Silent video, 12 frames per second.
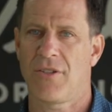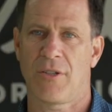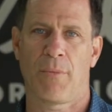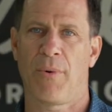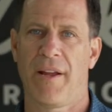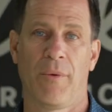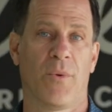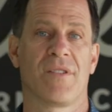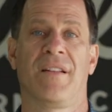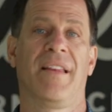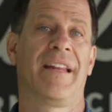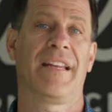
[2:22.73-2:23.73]
just their brain
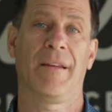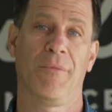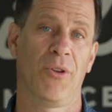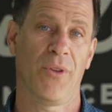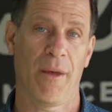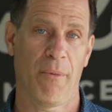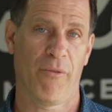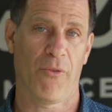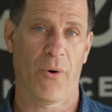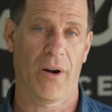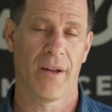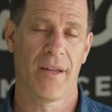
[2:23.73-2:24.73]
wasn't letting them do that
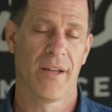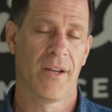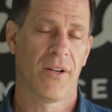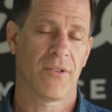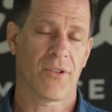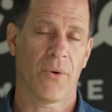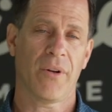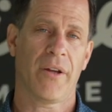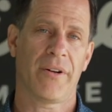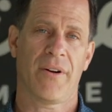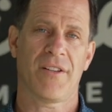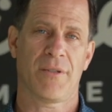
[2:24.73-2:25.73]
before. Don't
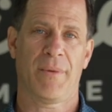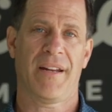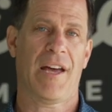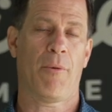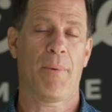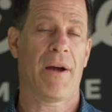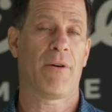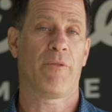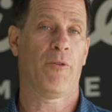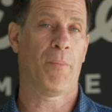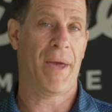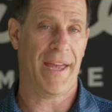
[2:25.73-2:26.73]
underestimate how
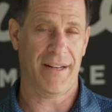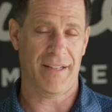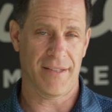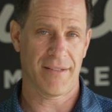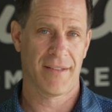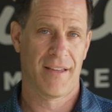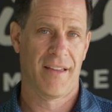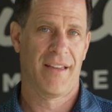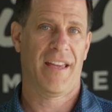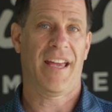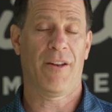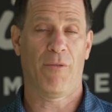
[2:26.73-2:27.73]
powerful pain is
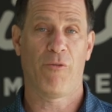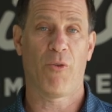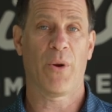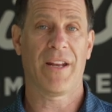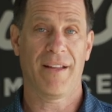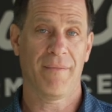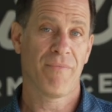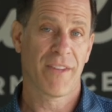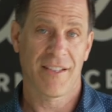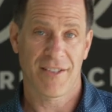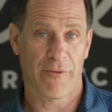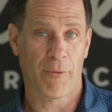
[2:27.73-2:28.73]
in avoiding
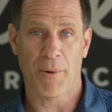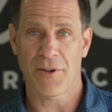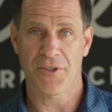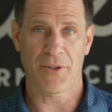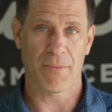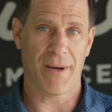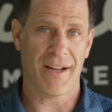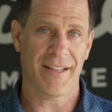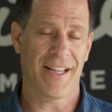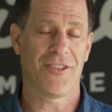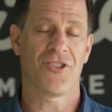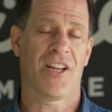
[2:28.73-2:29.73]
different parts of your
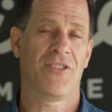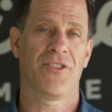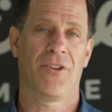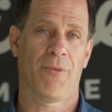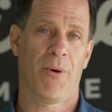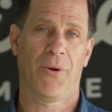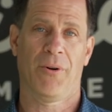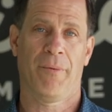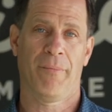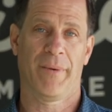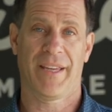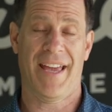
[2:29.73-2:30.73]
body and changing your motor
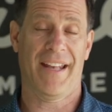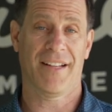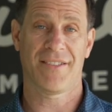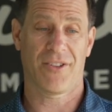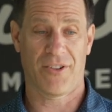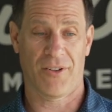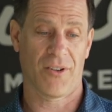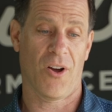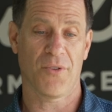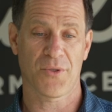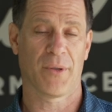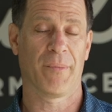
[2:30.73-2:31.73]
mechanics or your
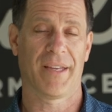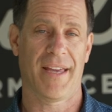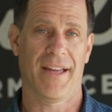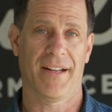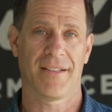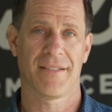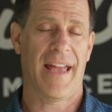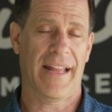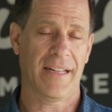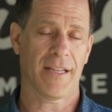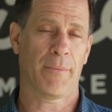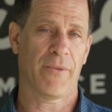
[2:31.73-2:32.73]
golf swing mechanics.
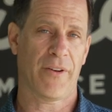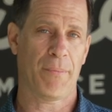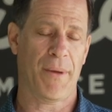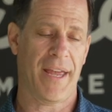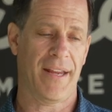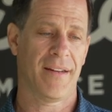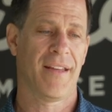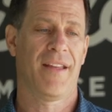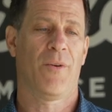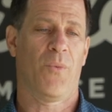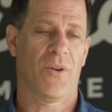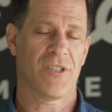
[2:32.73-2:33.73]
Anytime you've had pain,
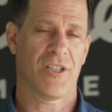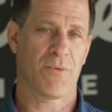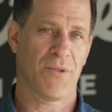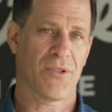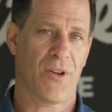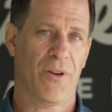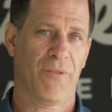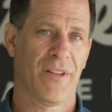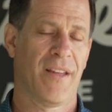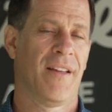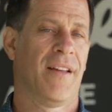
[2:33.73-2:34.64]
once it's resolved,